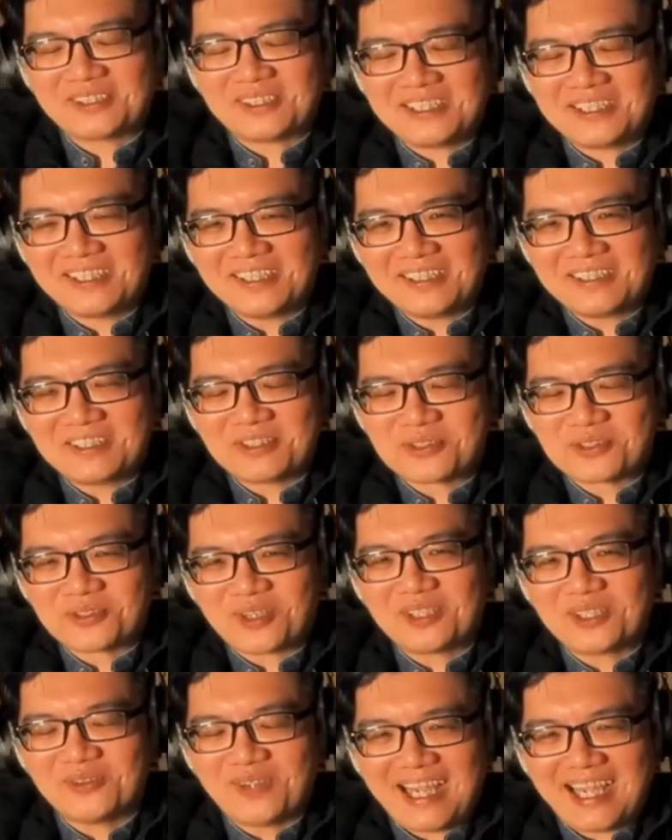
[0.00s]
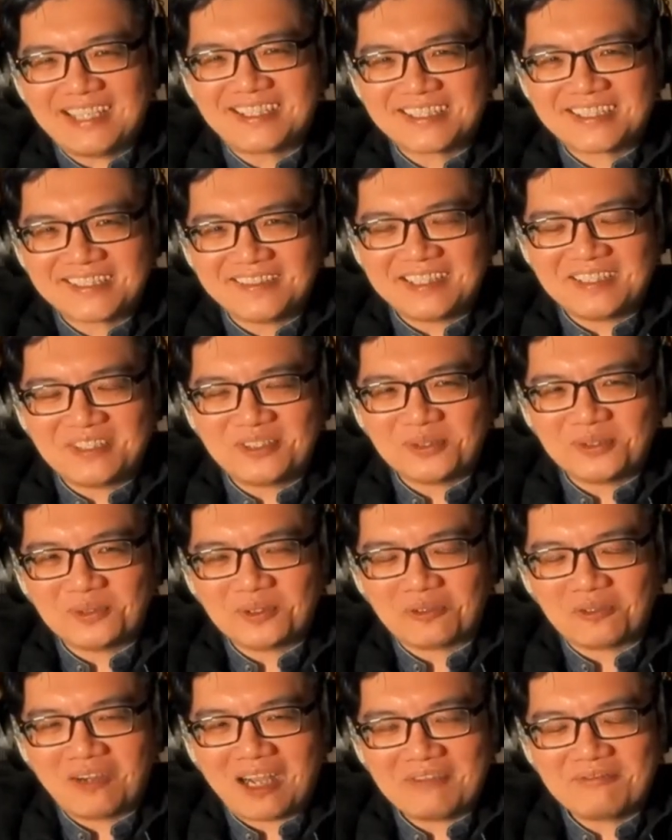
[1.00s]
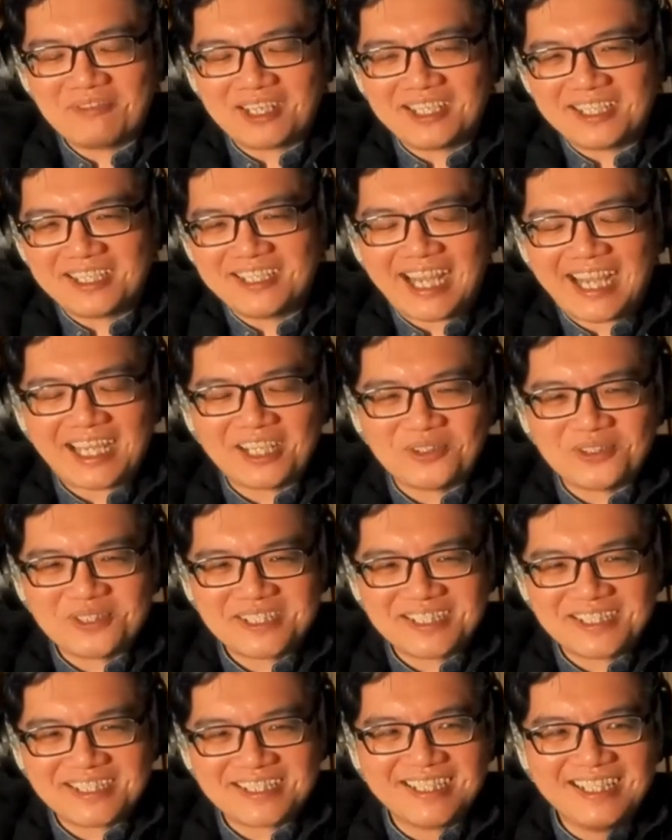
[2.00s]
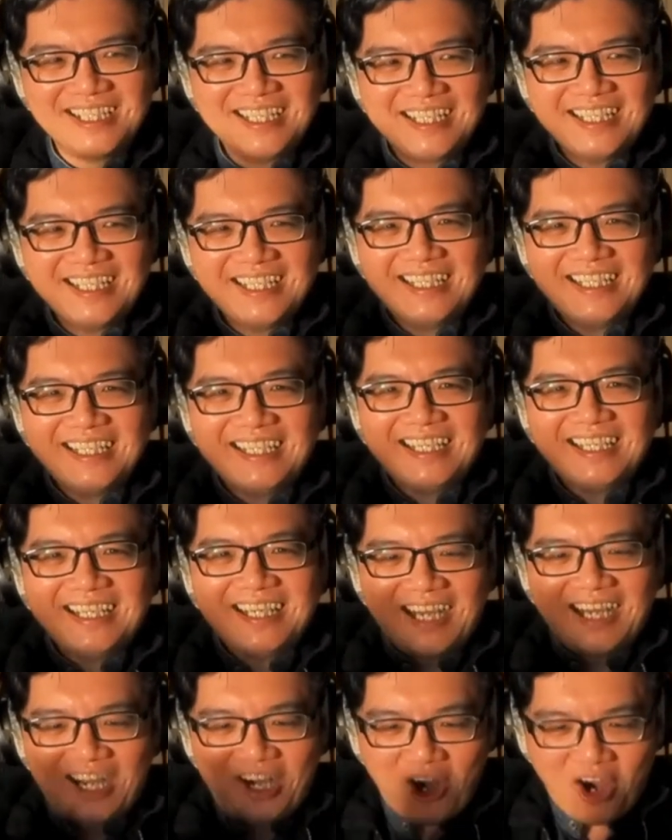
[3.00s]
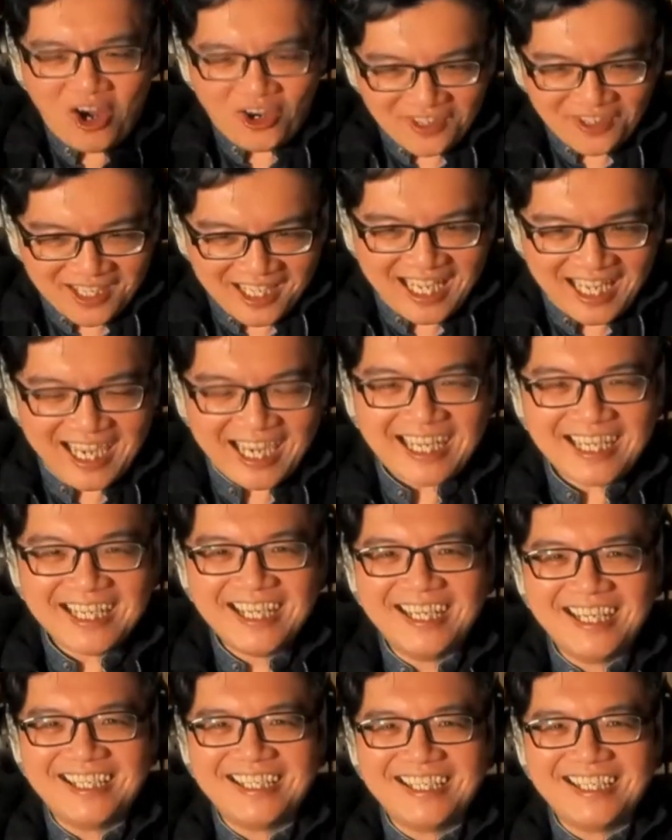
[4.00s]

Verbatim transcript: in, to try to answer and to arrive at a diagnosis uh, online